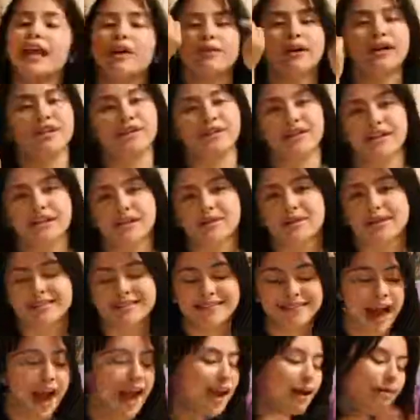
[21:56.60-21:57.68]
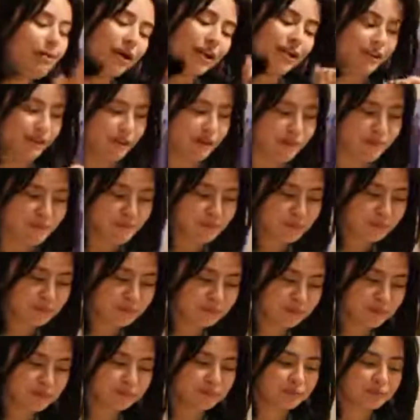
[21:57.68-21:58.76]
I didn't want you here anyways. I didn't want you here.
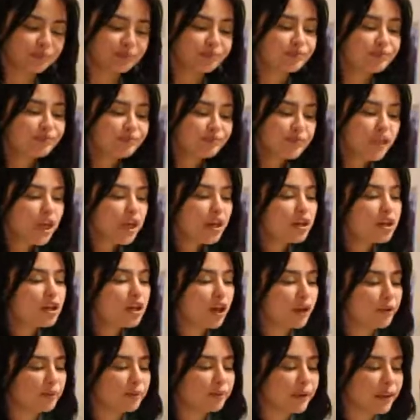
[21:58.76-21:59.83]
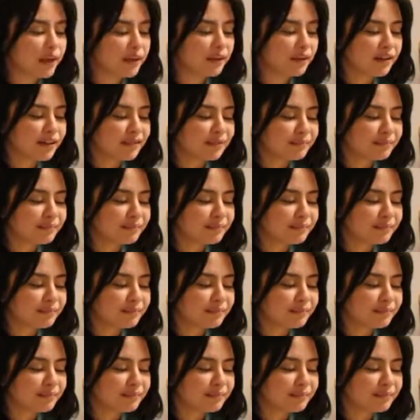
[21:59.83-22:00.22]
No, but